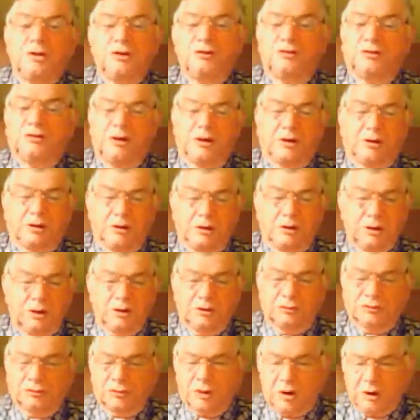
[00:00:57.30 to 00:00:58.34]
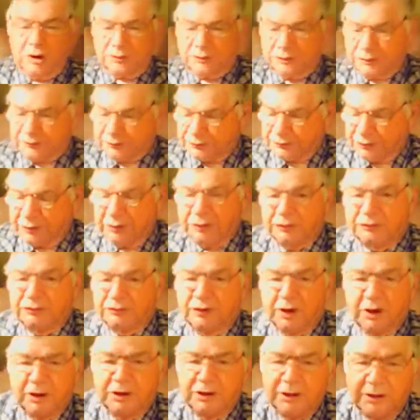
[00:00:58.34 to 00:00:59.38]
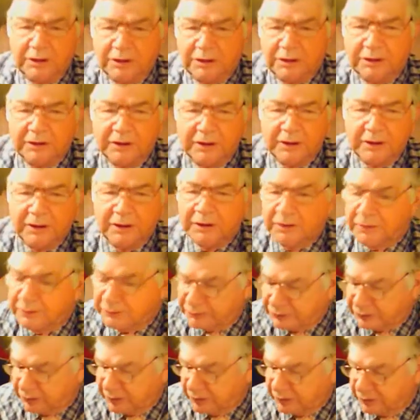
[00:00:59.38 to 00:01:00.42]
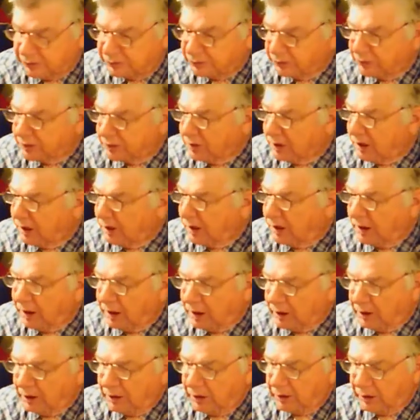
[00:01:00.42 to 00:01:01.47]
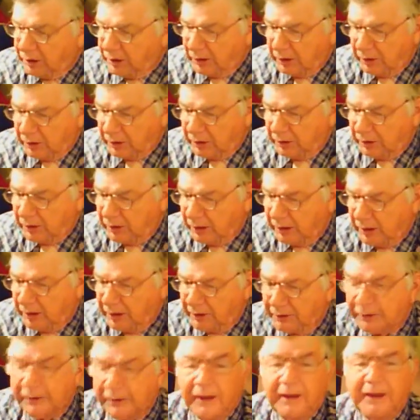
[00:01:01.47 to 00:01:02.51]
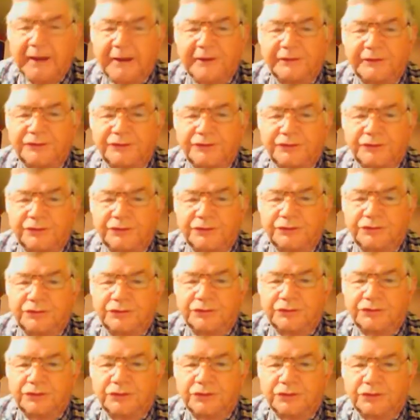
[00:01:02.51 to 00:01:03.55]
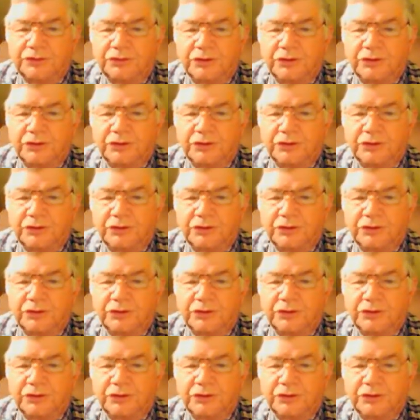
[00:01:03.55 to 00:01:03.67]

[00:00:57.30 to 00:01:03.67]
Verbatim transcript: You take a little tract that says right in it, it says uh, uh, how to ask Jesus